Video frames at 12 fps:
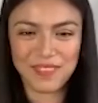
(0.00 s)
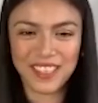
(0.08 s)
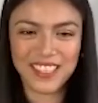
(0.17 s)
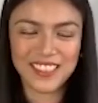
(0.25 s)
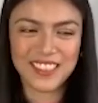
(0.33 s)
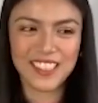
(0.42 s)

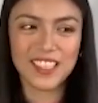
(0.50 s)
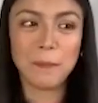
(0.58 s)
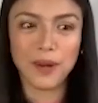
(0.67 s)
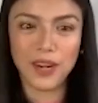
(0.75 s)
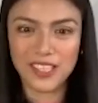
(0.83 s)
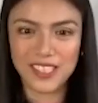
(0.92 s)
it's still a
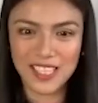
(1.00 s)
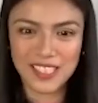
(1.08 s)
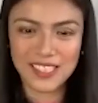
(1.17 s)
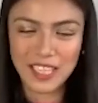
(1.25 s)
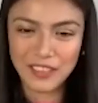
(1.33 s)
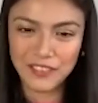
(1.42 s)
process
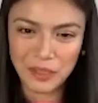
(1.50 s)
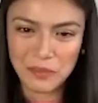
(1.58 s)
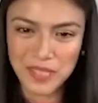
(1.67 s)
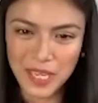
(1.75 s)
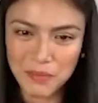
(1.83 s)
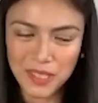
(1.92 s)
then for
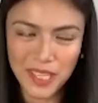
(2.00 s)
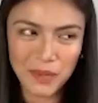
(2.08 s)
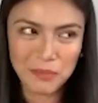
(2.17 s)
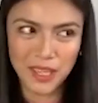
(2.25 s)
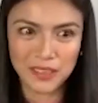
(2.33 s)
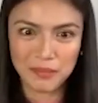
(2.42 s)
me. I mean,
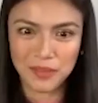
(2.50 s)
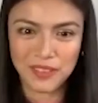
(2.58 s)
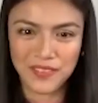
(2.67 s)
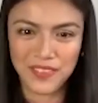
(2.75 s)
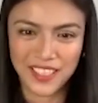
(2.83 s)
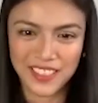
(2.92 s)
I'm not
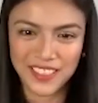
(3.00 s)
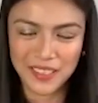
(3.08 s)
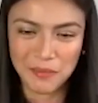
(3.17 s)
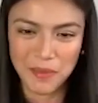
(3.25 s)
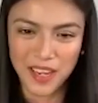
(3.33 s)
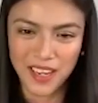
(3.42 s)
perfect,
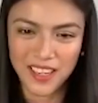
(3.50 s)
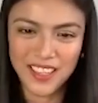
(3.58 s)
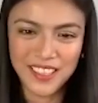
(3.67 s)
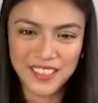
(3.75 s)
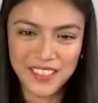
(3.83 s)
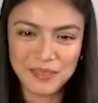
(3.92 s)
diba?
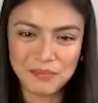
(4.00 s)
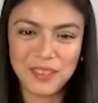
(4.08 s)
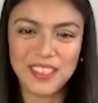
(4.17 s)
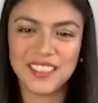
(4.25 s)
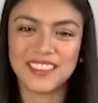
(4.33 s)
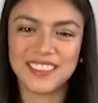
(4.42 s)

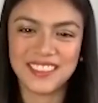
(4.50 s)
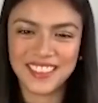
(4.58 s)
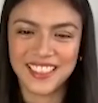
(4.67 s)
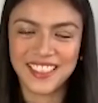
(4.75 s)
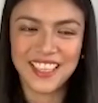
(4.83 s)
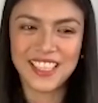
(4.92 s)
But
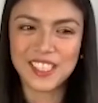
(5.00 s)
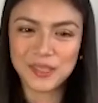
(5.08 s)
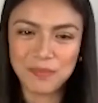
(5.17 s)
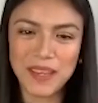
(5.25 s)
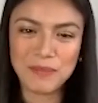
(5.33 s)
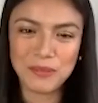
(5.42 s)
that's
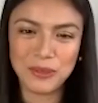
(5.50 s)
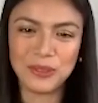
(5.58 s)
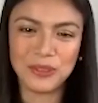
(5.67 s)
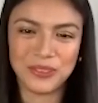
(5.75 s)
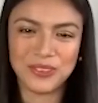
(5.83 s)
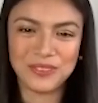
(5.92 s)
my
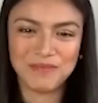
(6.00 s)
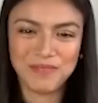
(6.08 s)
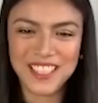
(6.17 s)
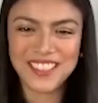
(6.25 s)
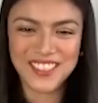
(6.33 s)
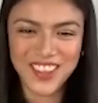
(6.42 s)
motto.
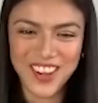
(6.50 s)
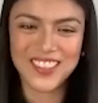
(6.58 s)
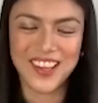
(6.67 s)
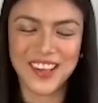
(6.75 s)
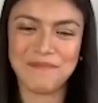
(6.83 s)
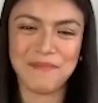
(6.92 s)
Please God,
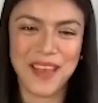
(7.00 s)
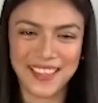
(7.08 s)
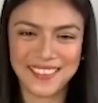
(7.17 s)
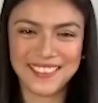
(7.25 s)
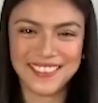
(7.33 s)
not man.